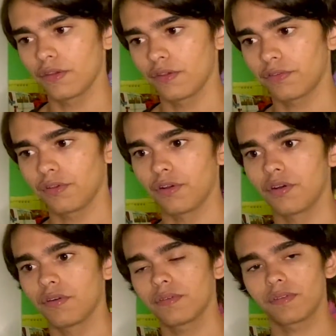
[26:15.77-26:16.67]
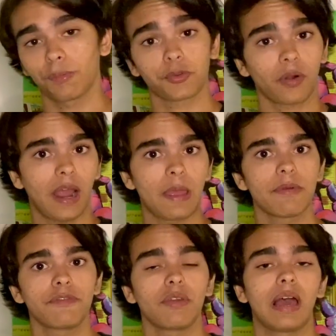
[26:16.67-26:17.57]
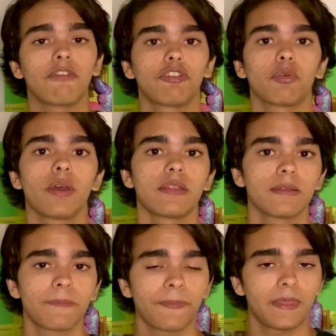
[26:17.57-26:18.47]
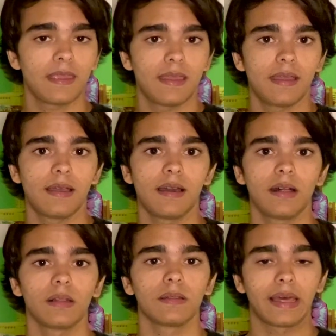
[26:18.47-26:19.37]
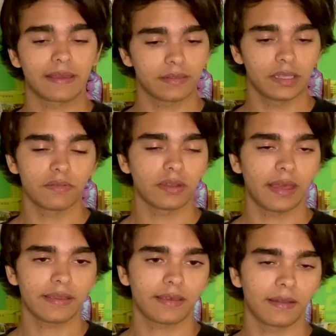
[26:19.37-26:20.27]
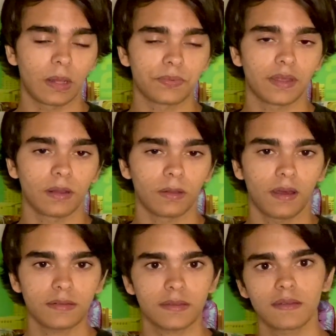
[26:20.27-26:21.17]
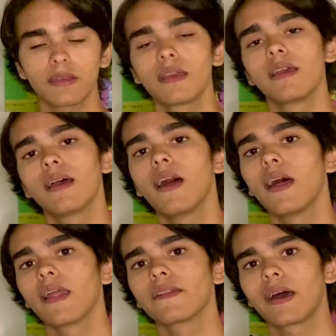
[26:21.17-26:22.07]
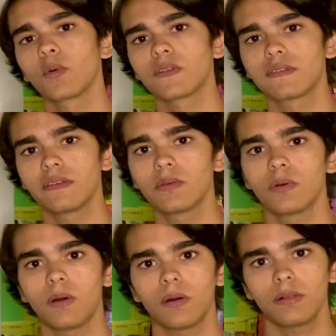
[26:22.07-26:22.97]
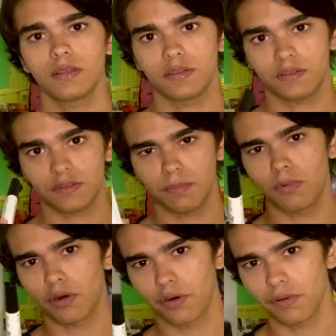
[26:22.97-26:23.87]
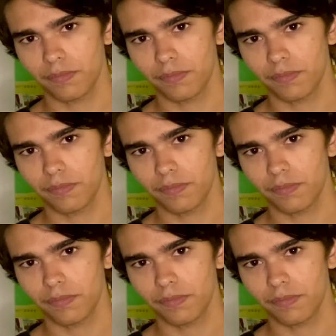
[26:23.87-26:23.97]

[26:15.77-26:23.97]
So subscribe if you haven't already. Leave a like, it helps out a lot. And I will see you all tomorrow.